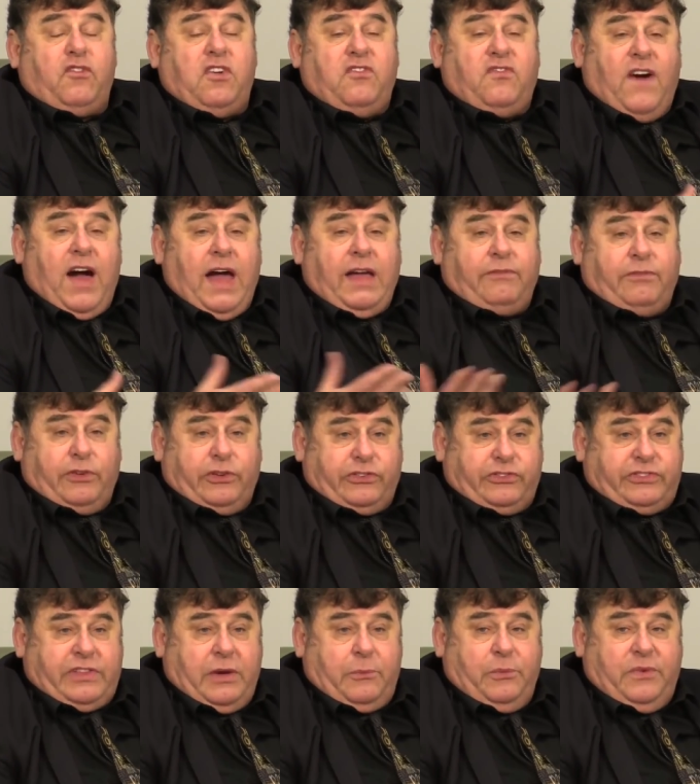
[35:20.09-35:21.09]

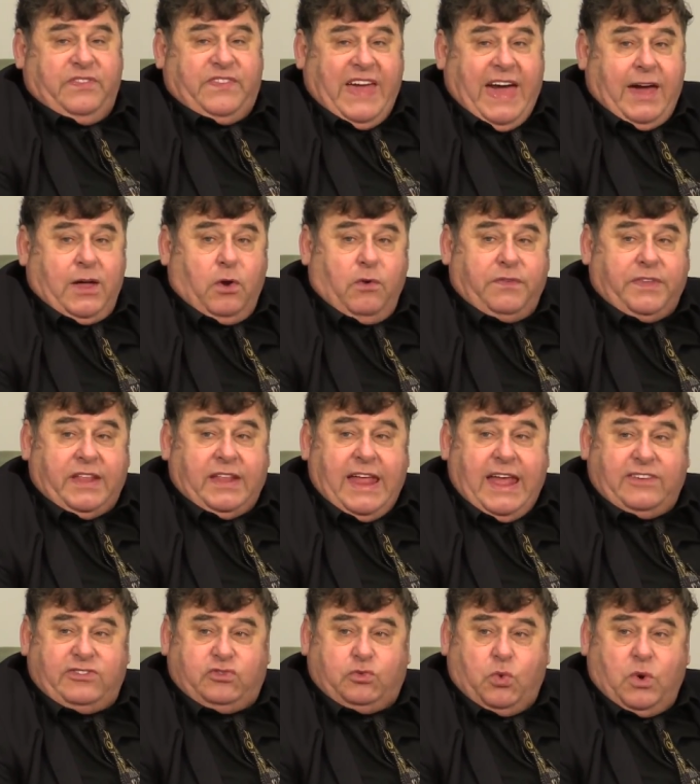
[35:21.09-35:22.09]
revivals that we've had over the
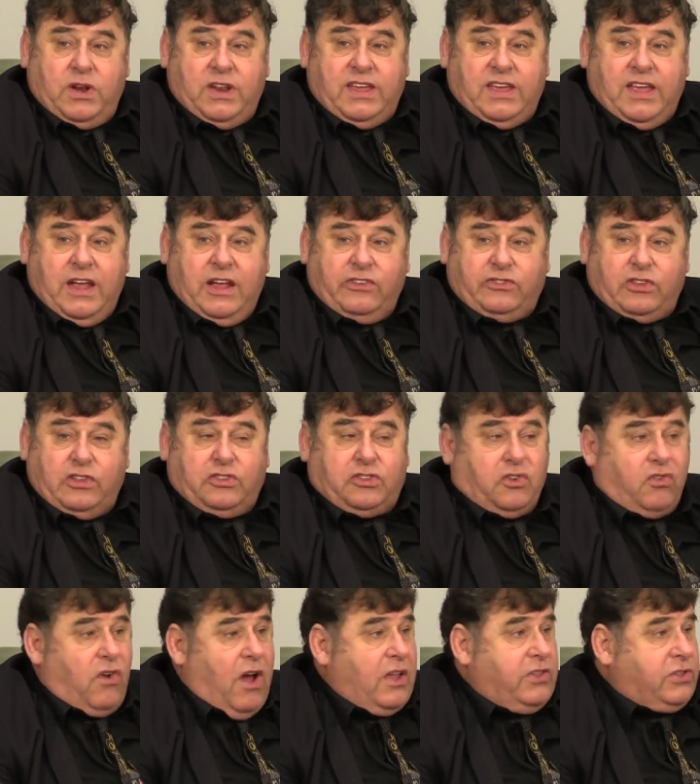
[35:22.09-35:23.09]
last 20 years in
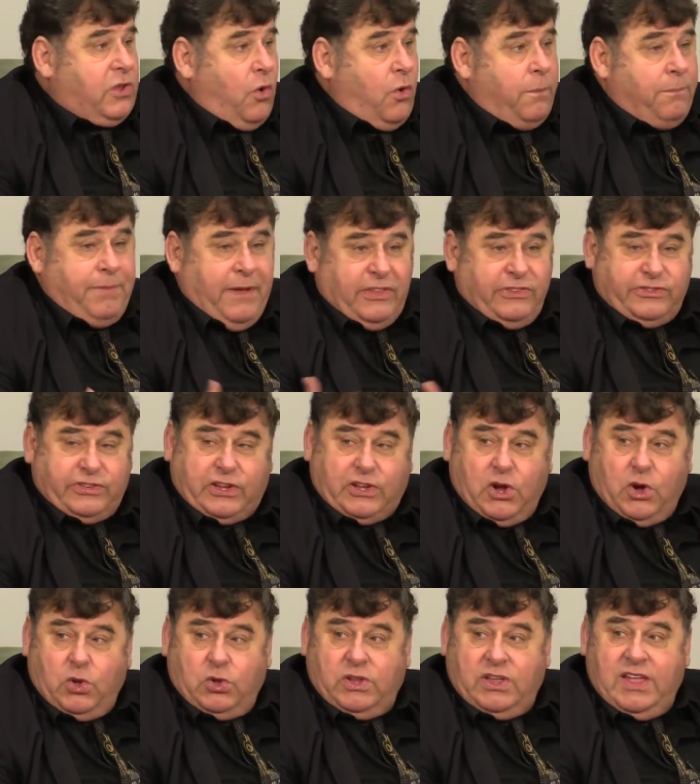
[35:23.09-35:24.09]
Toronto and
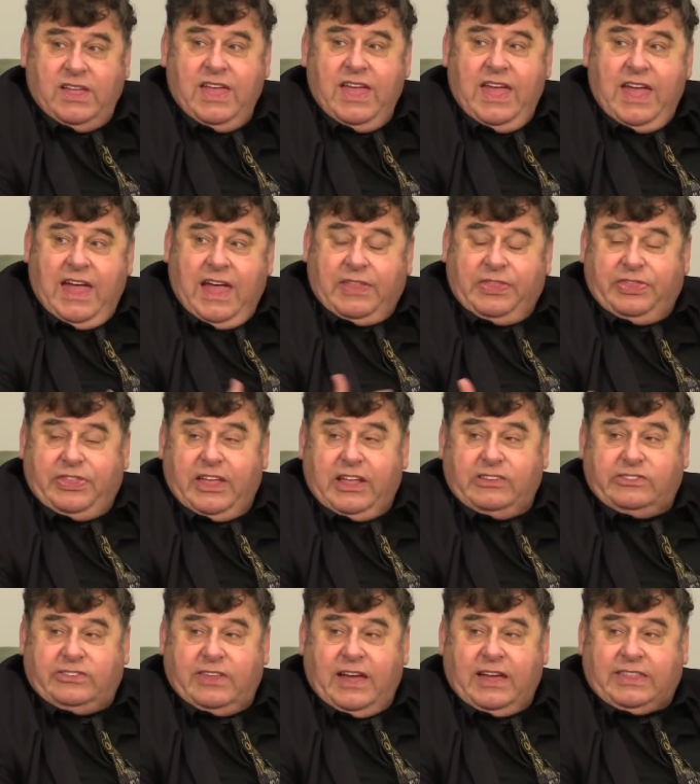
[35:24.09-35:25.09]
Pensacola and
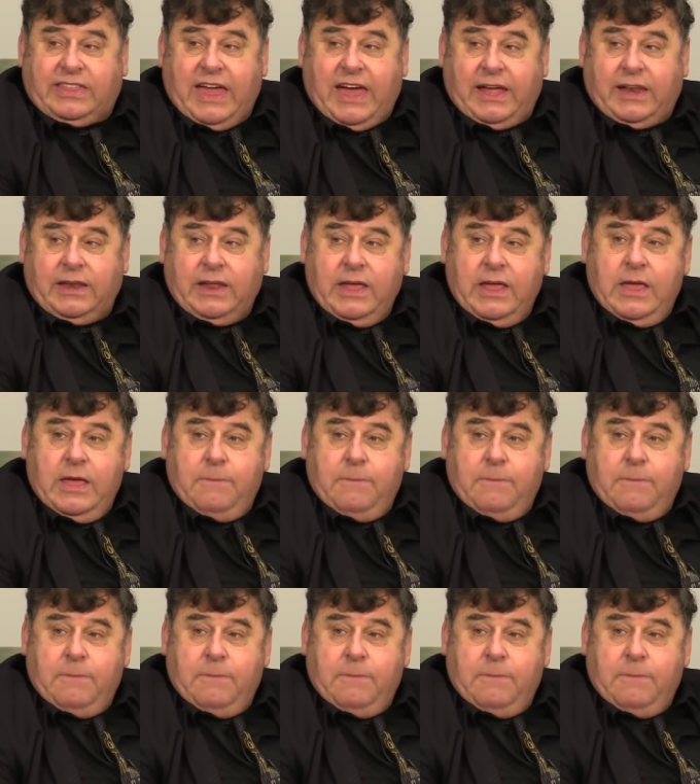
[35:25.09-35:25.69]
things like that.